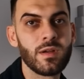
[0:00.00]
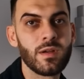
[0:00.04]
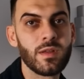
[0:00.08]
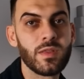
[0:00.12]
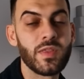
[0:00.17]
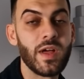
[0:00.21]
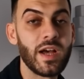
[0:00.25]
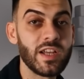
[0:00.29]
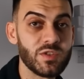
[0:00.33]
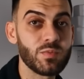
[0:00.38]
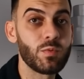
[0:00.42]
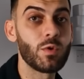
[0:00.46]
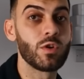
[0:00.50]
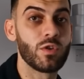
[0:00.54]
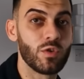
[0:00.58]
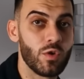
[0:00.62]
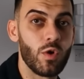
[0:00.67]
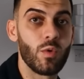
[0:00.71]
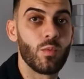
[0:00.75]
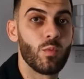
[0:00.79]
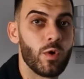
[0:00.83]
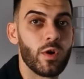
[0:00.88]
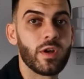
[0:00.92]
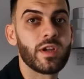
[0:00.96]
That's what
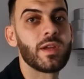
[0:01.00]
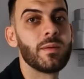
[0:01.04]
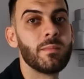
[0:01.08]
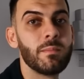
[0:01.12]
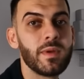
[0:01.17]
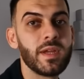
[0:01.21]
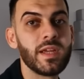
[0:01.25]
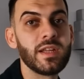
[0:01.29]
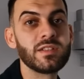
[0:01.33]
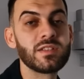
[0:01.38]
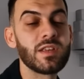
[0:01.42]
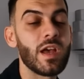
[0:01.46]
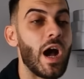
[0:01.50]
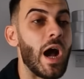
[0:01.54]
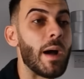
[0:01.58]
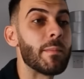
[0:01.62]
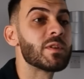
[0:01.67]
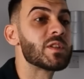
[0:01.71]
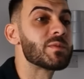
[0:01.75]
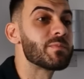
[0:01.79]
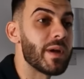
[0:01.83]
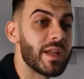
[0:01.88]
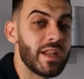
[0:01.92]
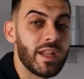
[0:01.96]
not working means.
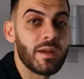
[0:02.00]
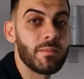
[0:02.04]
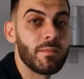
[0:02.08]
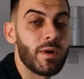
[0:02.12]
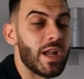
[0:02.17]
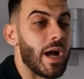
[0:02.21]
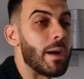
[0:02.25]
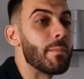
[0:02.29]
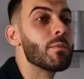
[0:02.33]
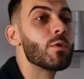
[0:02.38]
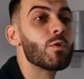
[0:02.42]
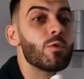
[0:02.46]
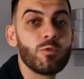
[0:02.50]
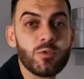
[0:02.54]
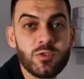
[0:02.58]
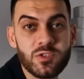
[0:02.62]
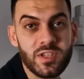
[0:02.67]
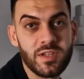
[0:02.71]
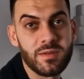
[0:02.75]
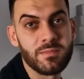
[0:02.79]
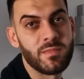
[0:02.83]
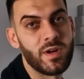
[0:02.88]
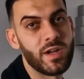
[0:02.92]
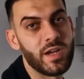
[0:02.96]
I'm spending money, I'm
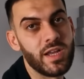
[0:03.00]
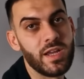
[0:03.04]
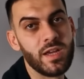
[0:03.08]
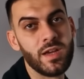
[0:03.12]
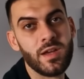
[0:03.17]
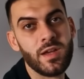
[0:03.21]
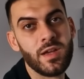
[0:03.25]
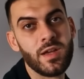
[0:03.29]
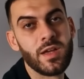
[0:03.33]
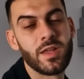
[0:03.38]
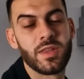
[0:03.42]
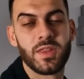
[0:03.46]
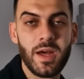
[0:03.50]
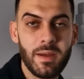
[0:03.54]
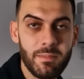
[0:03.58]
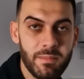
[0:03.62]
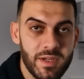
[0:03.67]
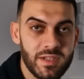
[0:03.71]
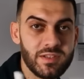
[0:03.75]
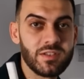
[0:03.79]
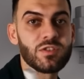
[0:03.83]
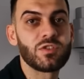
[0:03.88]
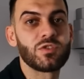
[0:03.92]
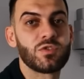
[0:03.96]
losing money. That
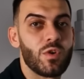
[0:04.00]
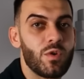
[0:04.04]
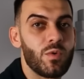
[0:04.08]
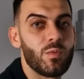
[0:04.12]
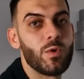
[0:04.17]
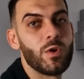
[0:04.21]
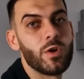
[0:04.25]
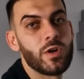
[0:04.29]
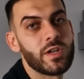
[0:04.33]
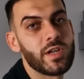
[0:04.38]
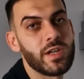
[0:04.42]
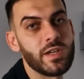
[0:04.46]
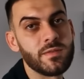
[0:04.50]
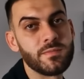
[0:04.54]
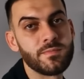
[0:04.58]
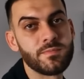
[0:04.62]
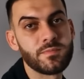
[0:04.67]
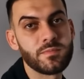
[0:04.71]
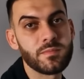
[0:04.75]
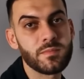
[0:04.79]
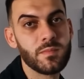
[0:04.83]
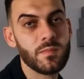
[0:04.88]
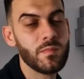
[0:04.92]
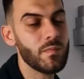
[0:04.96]
means it's not working.
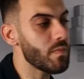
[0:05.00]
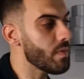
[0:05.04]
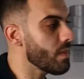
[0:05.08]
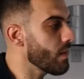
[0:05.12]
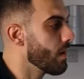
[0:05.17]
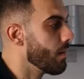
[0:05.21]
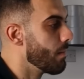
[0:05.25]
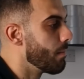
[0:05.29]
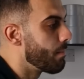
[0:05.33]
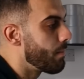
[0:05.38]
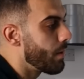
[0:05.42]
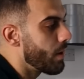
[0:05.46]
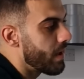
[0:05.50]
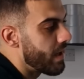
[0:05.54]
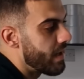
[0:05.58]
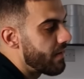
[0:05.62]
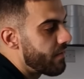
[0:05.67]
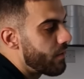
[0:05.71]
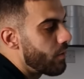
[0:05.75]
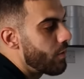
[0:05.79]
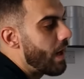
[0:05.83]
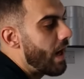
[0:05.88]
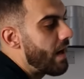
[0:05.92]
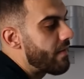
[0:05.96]
But
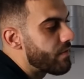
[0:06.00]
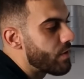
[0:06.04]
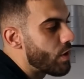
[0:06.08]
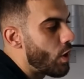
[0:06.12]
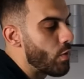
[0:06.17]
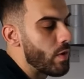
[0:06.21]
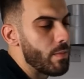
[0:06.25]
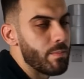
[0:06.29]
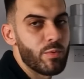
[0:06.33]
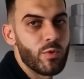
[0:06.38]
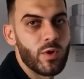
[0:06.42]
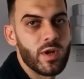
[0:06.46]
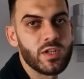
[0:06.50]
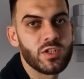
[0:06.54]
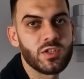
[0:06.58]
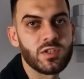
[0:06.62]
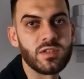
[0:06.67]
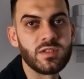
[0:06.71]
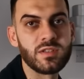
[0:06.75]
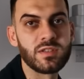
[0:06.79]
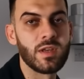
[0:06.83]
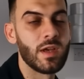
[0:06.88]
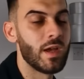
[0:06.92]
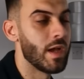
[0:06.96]
if you have no
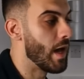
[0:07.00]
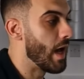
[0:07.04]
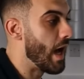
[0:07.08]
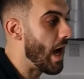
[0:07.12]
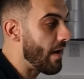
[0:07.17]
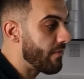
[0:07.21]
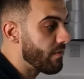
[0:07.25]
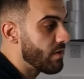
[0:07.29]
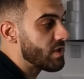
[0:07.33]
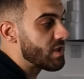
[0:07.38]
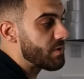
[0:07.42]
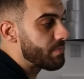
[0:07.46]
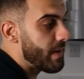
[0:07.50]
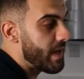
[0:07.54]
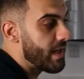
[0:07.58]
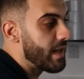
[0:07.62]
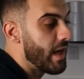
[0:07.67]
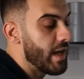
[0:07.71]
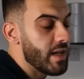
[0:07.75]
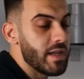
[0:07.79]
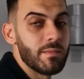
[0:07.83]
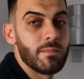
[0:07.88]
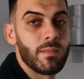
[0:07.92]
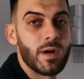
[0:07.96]
impressions, have you spent
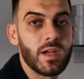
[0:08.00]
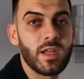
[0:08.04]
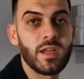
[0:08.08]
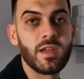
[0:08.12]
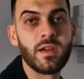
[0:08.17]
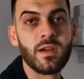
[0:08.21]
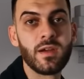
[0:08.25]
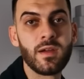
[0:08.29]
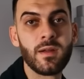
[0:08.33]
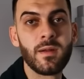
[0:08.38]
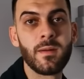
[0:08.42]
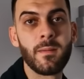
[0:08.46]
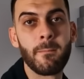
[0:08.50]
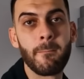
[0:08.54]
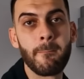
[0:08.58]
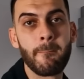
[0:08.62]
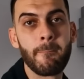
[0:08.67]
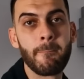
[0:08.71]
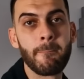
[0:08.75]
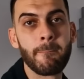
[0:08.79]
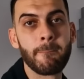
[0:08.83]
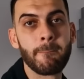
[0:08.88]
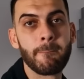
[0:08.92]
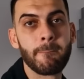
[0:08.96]
any money?
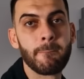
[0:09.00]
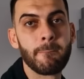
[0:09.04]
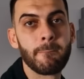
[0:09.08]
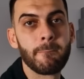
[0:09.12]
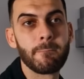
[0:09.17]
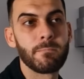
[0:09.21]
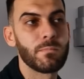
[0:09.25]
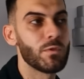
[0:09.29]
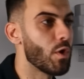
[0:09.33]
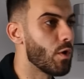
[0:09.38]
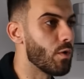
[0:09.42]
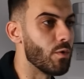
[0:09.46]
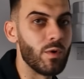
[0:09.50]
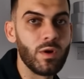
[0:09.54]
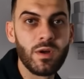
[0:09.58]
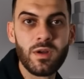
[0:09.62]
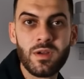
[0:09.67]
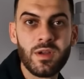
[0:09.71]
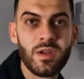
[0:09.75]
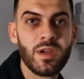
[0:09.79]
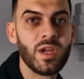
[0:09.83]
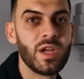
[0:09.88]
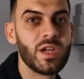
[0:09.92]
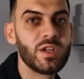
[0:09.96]
No,
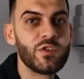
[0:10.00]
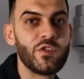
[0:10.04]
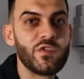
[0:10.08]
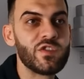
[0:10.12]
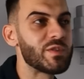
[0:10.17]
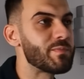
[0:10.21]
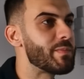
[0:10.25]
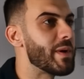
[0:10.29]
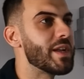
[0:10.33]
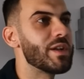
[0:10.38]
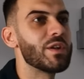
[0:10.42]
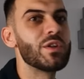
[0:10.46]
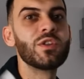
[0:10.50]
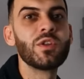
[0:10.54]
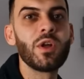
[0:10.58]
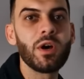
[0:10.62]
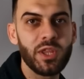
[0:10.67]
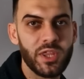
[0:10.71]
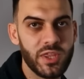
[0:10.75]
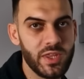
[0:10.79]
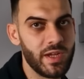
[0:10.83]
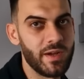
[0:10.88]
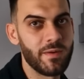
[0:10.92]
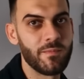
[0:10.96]
you've spent
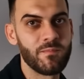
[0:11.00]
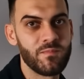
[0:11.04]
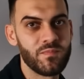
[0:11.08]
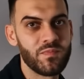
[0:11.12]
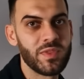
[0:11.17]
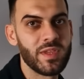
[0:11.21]
nothing.